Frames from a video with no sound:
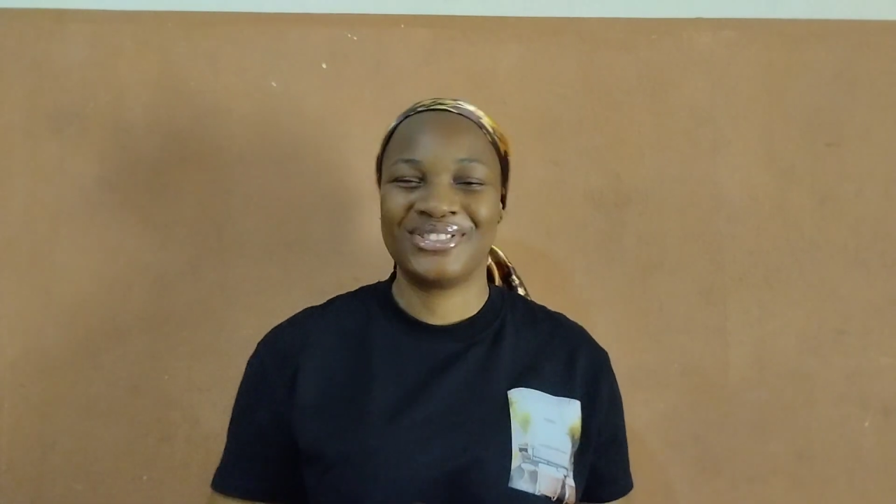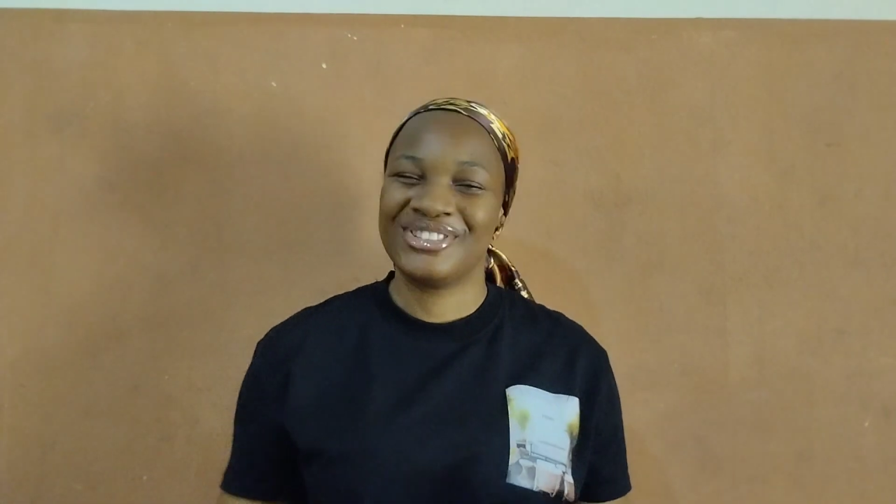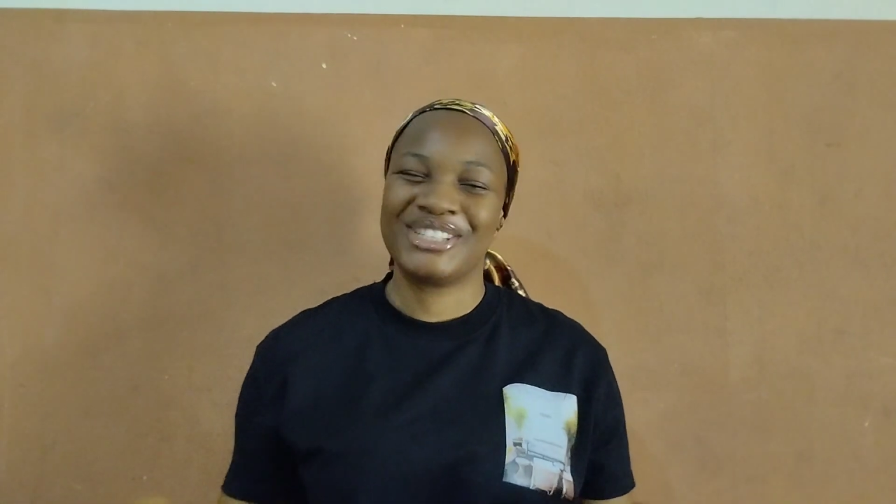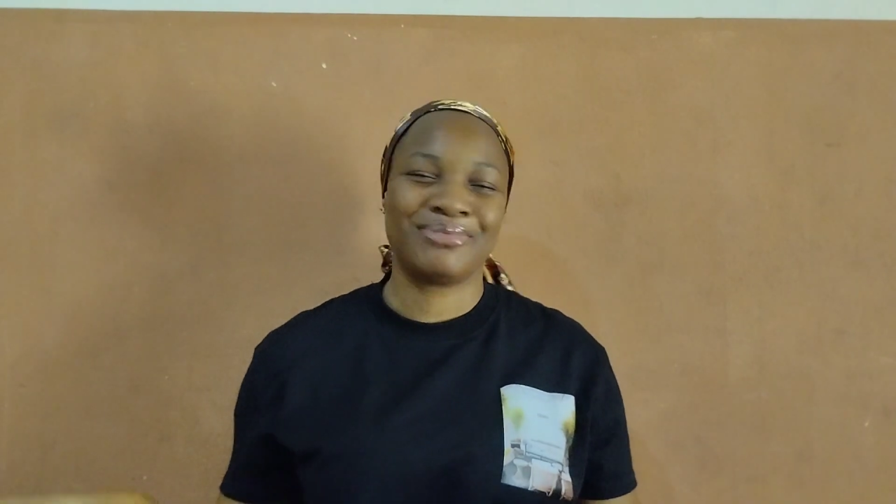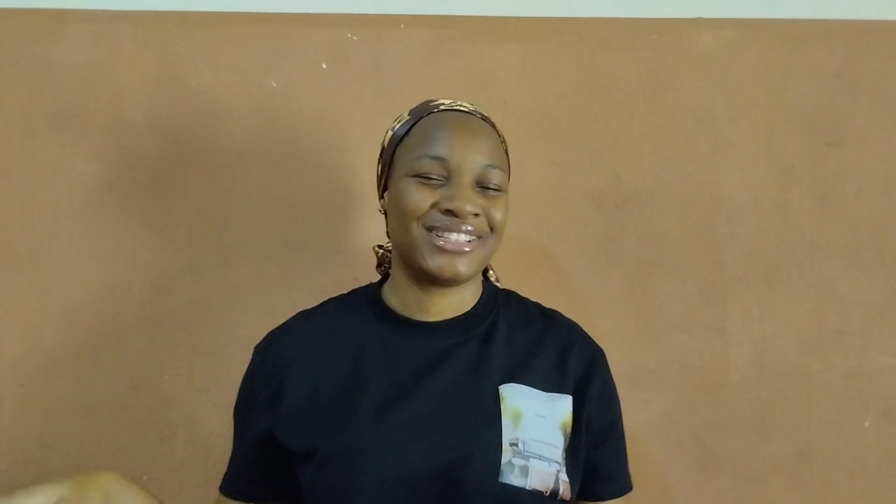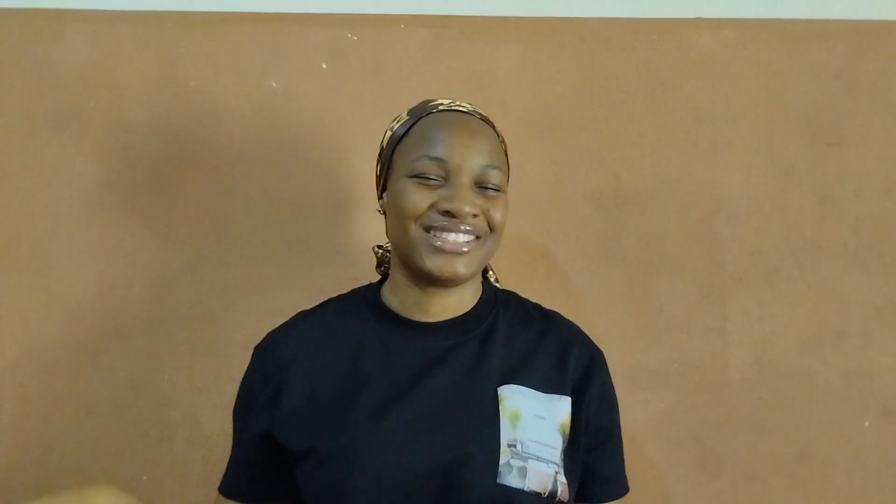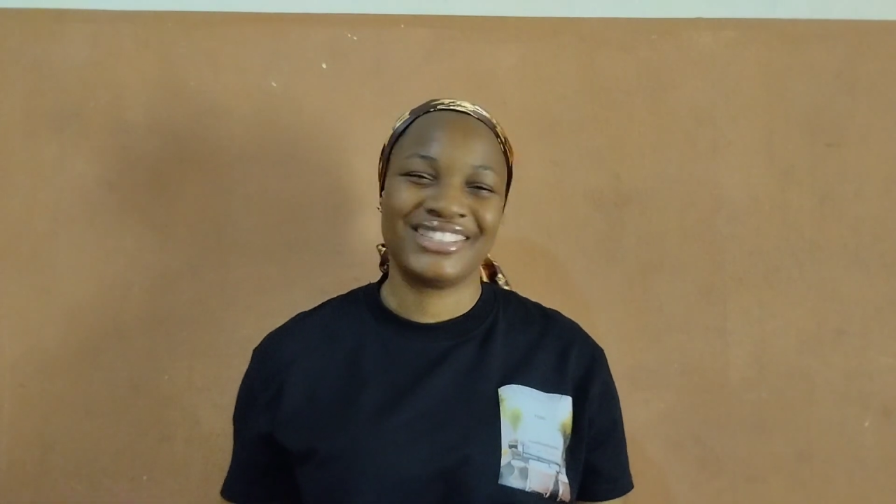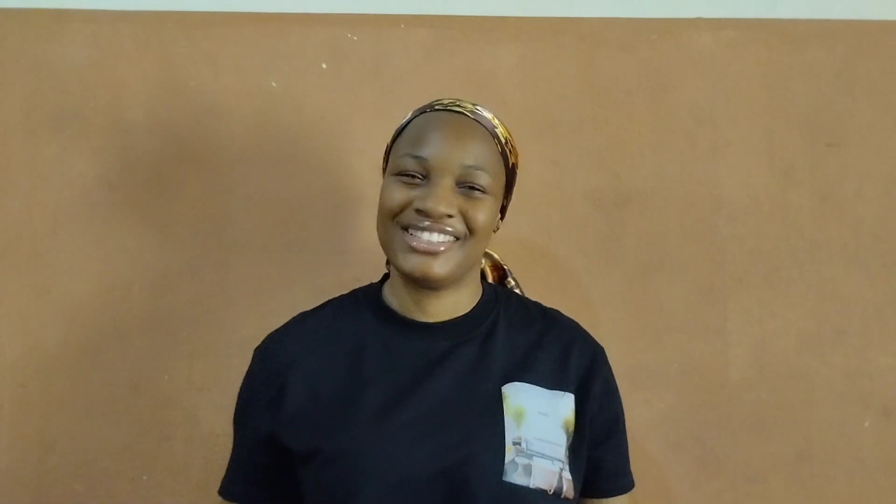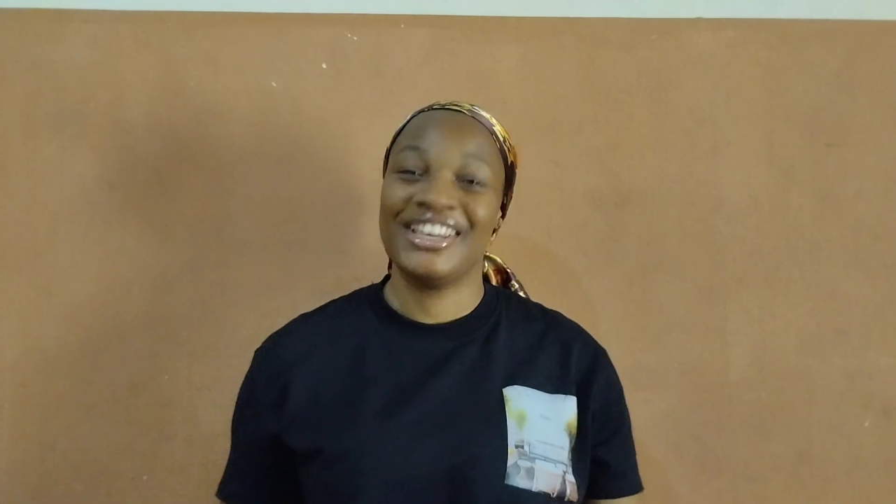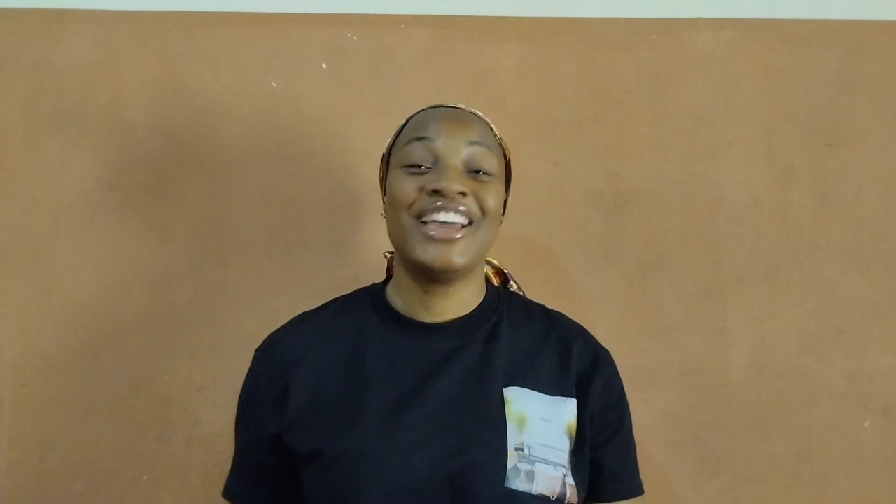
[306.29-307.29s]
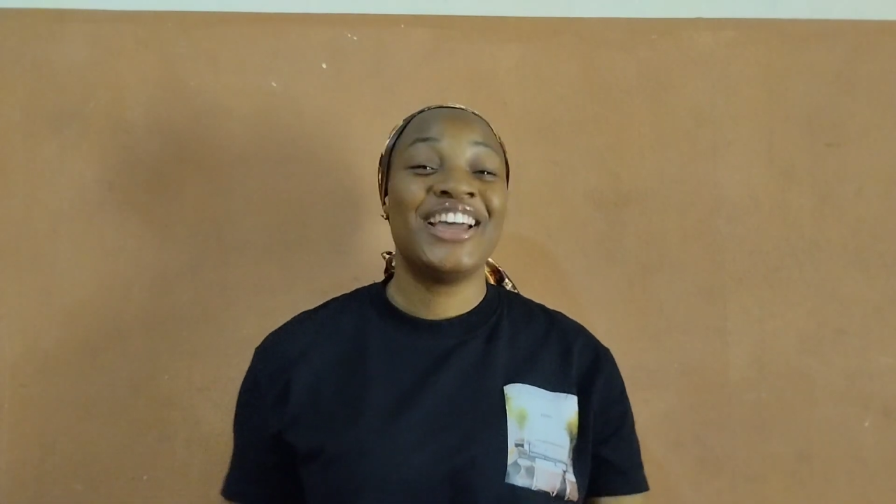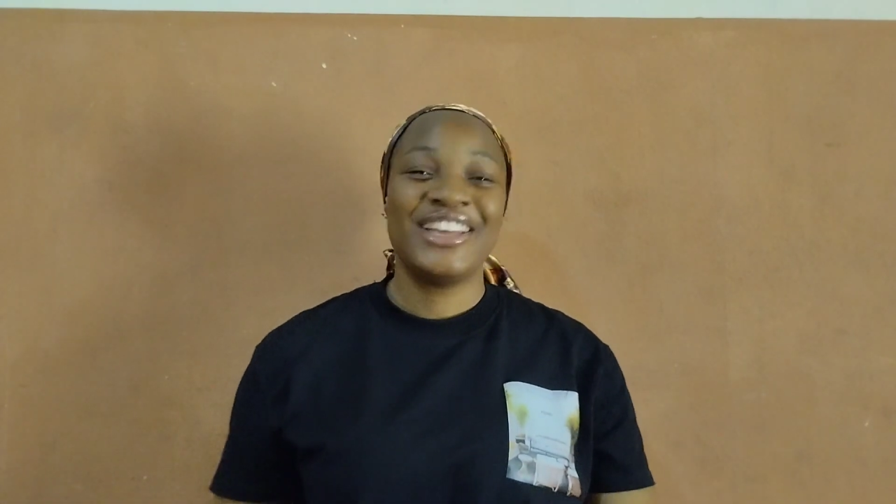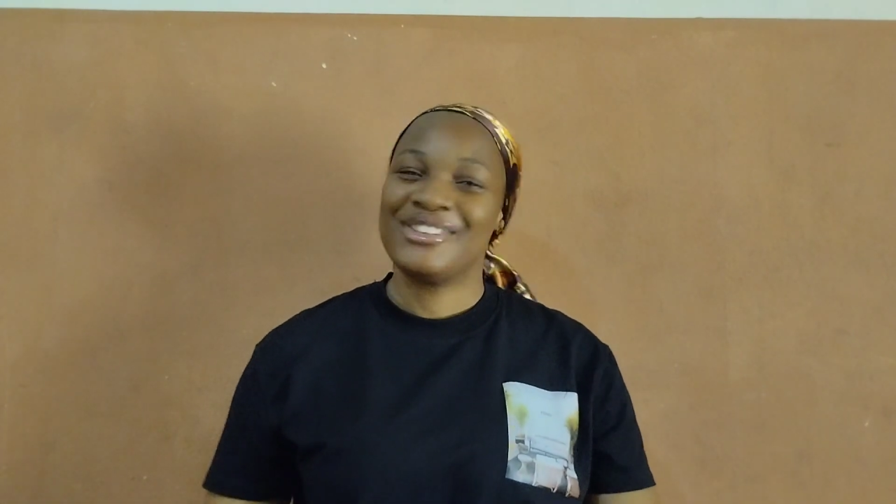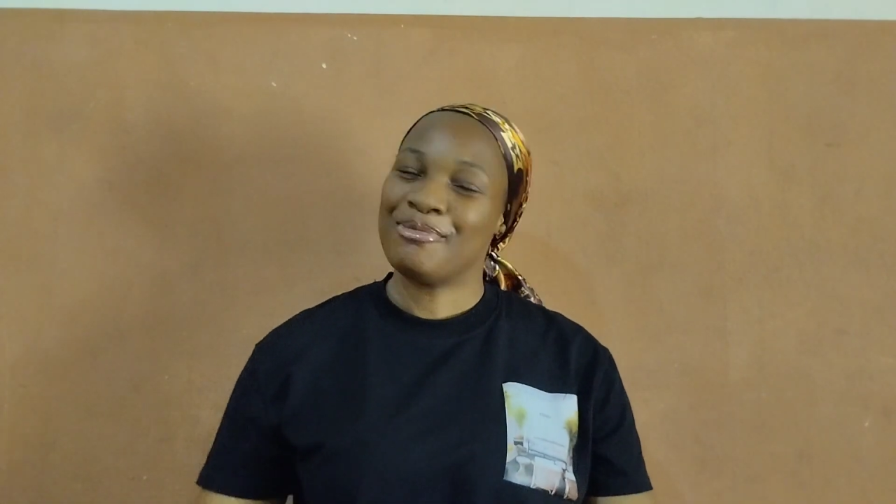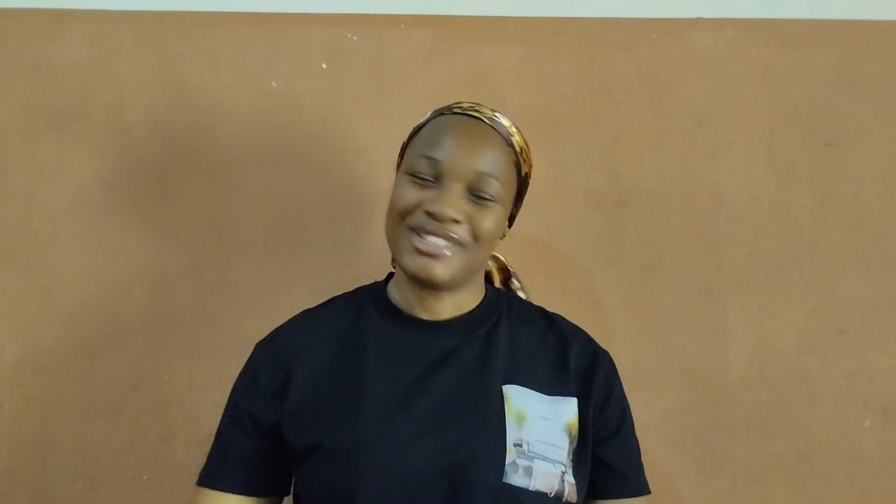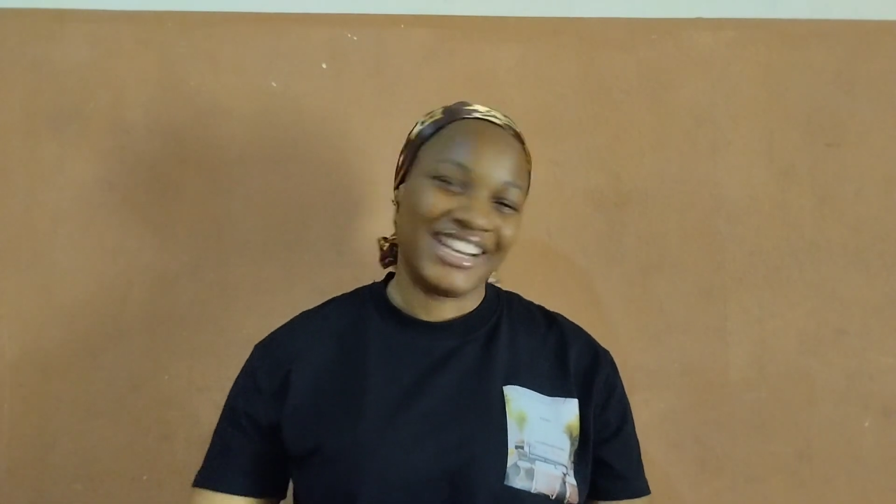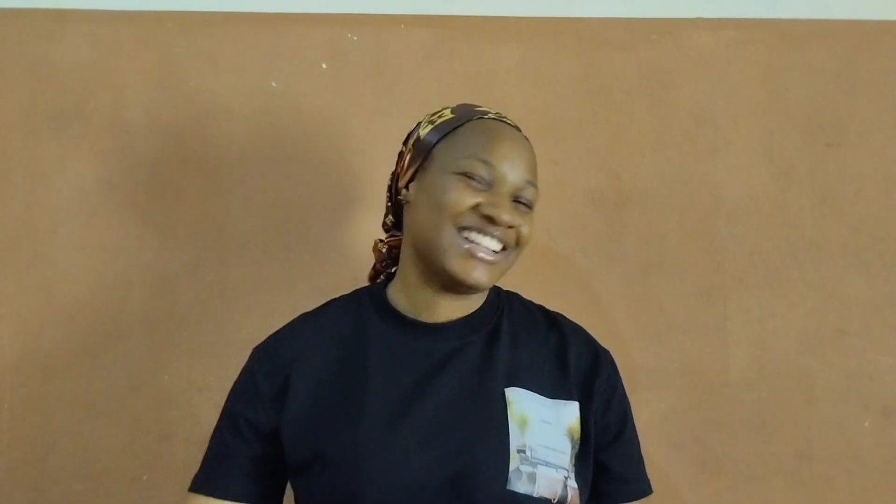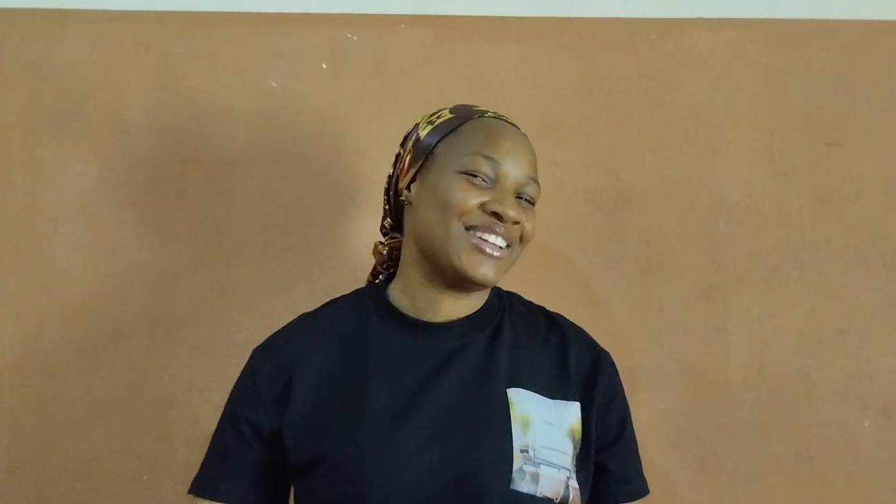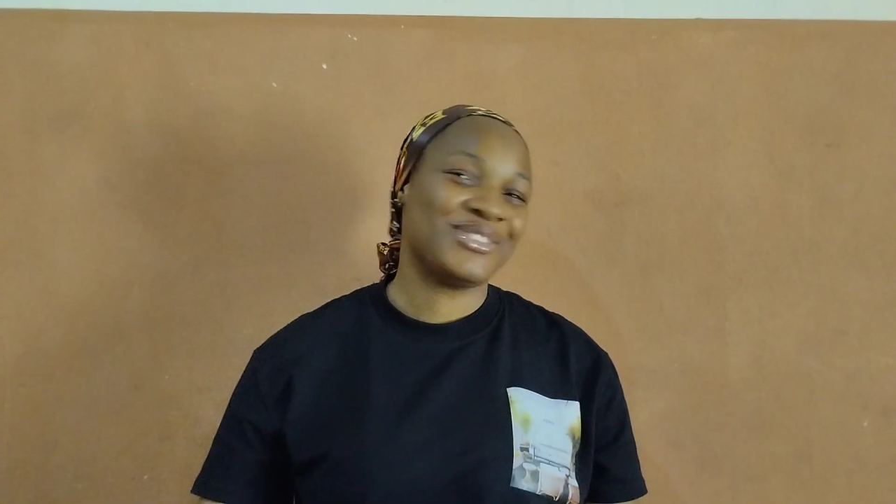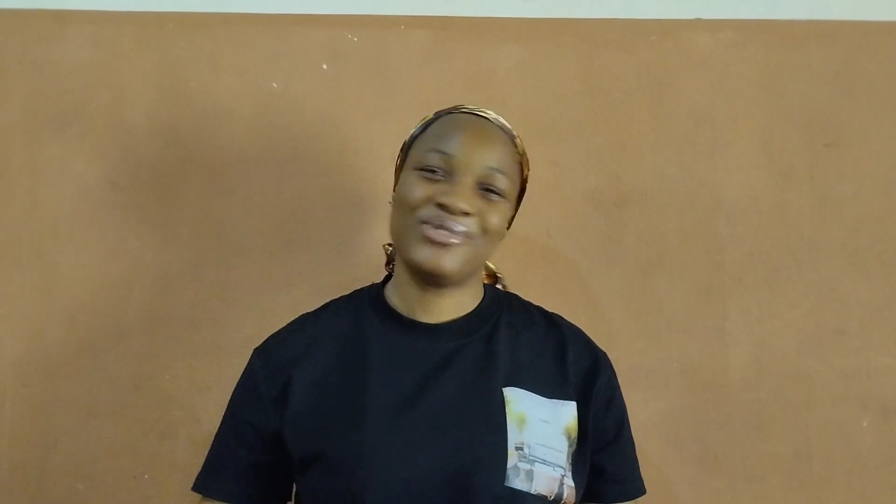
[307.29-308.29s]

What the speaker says: all those fancy, something like that.